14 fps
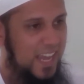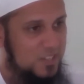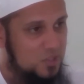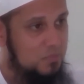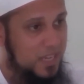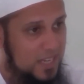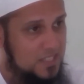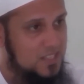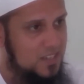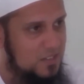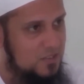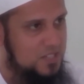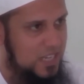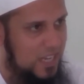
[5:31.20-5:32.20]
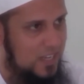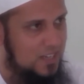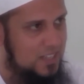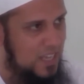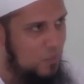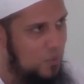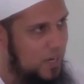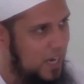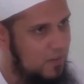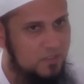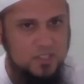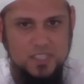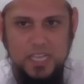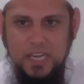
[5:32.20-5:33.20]
And to make us understand that
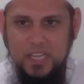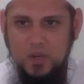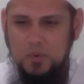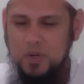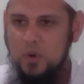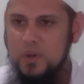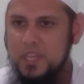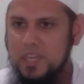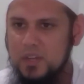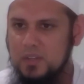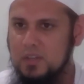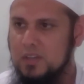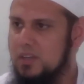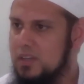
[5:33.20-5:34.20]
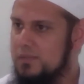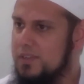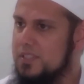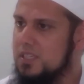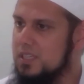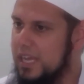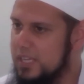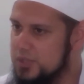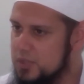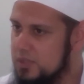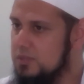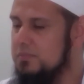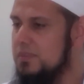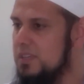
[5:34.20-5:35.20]
whatever setting we're going into, if it's a
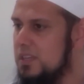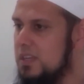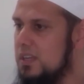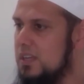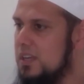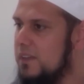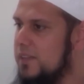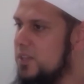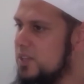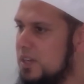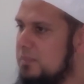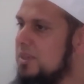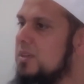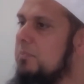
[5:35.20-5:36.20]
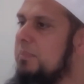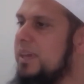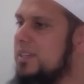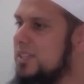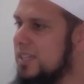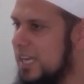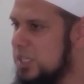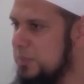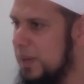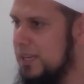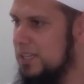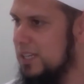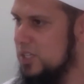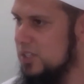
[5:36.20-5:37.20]
classroom, there's going to be some basic
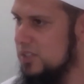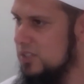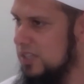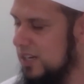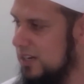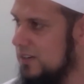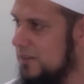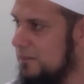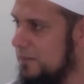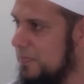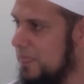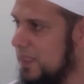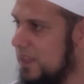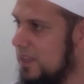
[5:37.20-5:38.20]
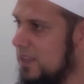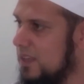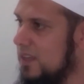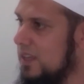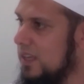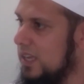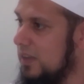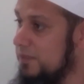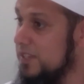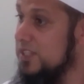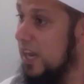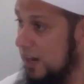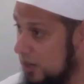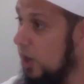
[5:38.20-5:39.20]
expectations there. If
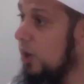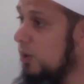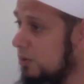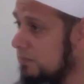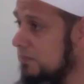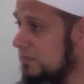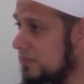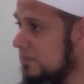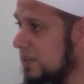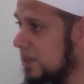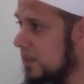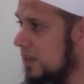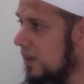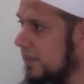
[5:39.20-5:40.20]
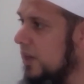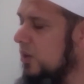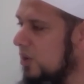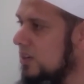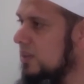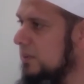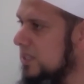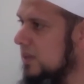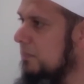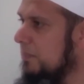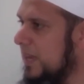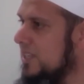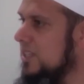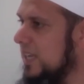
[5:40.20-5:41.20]
it's our home, there are going to be
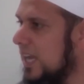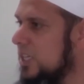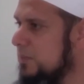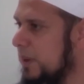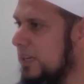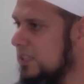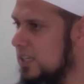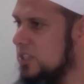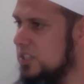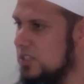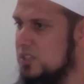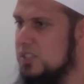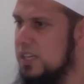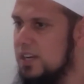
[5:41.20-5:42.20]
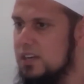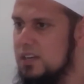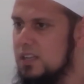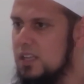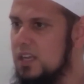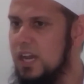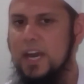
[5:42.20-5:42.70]
some basic expectations there.